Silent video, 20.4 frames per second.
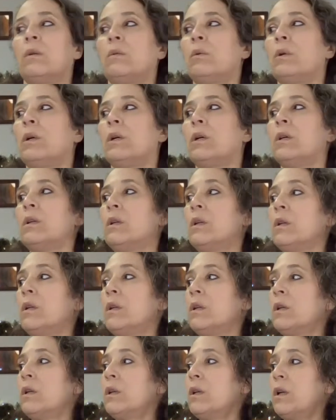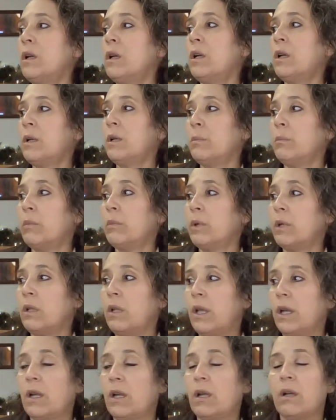Well,
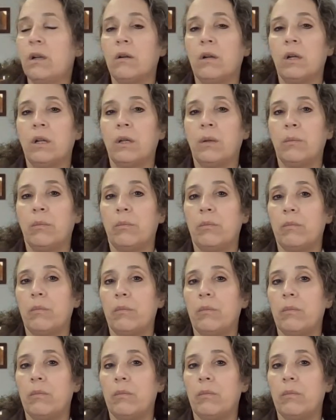now